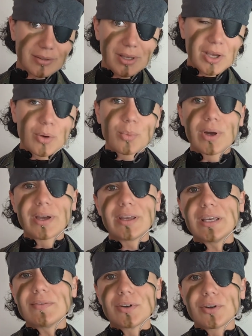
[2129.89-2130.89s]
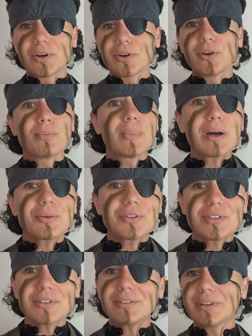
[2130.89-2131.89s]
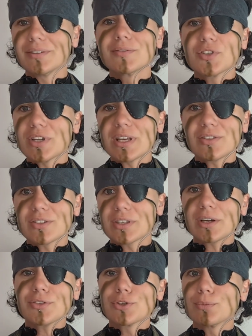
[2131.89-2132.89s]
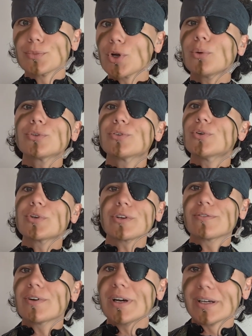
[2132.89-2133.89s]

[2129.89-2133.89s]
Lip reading: where Eva got her Mouser and Snake's custom Colt 45.